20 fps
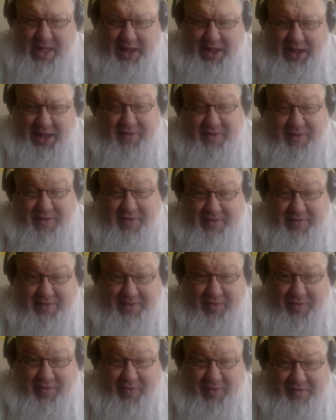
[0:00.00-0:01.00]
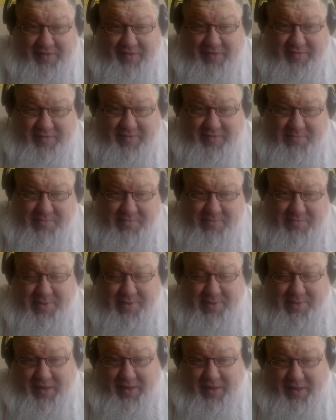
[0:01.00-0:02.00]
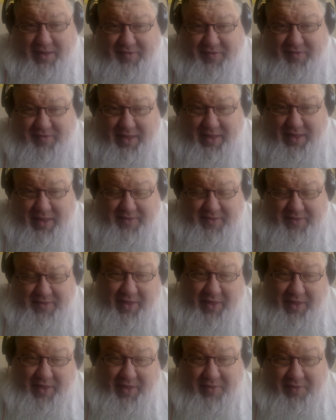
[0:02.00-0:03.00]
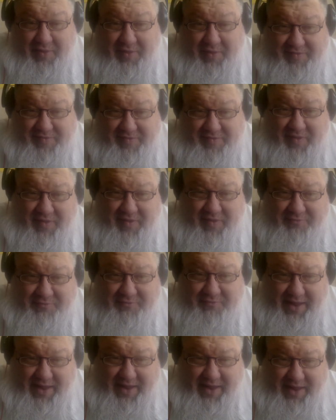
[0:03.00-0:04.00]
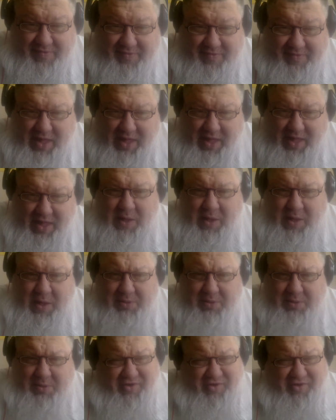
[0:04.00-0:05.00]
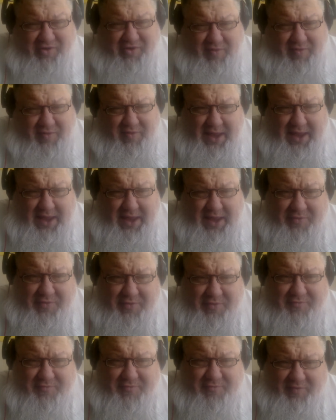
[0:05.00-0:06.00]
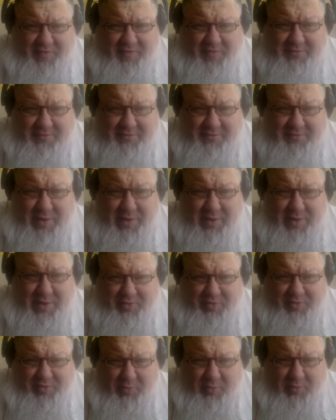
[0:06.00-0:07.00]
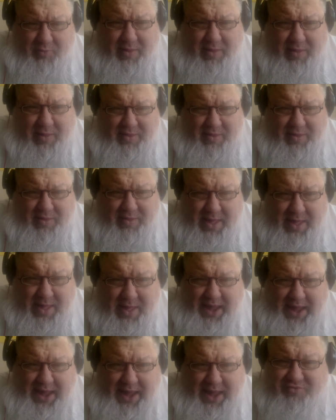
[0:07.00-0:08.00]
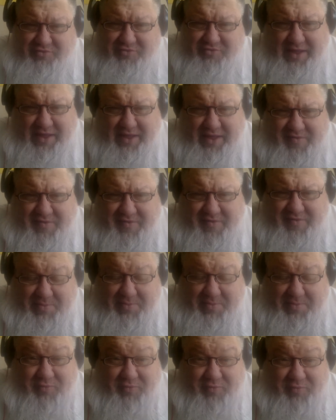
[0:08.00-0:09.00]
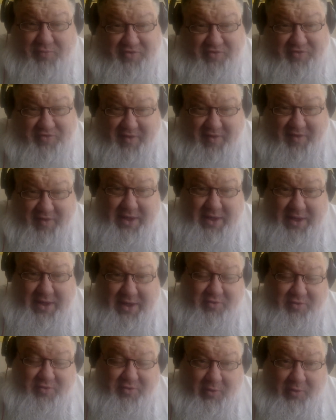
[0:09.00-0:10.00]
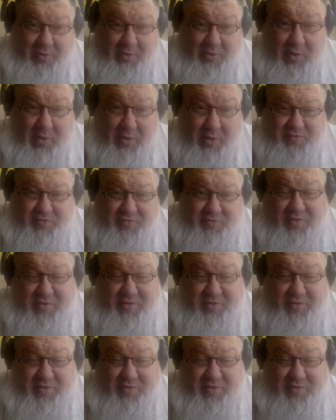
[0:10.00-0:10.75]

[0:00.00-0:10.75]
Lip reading: I think that they lost a lot, they thought they lost a lot of fans. But Cheryl Ladd, I think, filled that void pretty well. And Jacqueline Smith was just coming into her own.